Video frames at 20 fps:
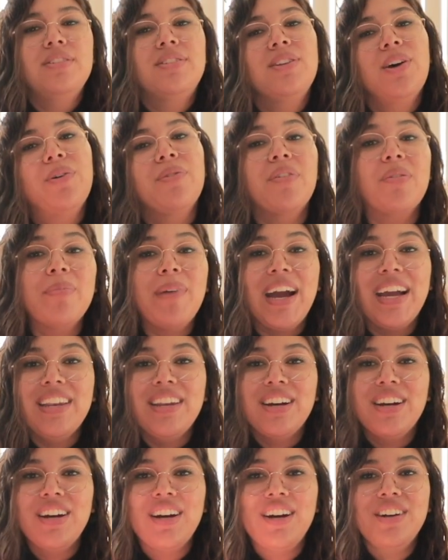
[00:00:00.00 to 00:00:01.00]
So
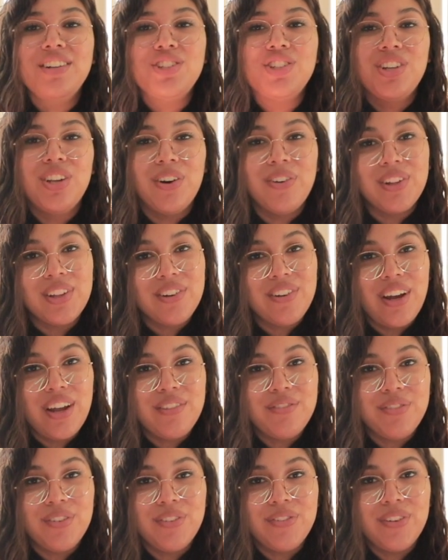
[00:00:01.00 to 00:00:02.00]
reminder, Shanoah
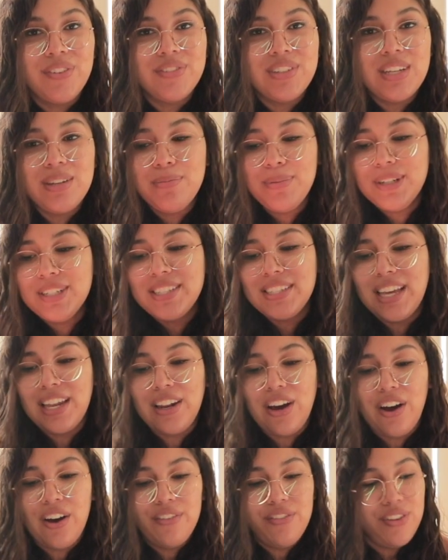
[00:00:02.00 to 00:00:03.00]
Lauren for 15%
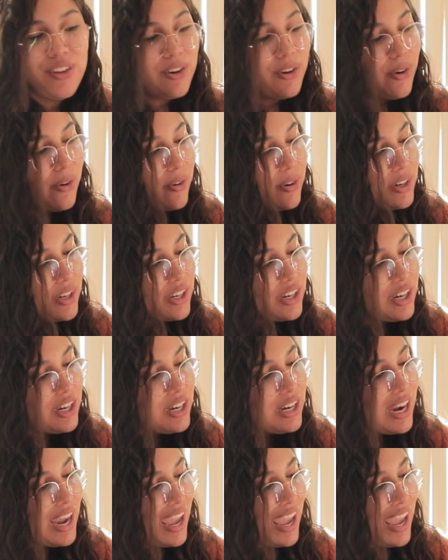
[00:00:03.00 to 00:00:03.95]
off your order,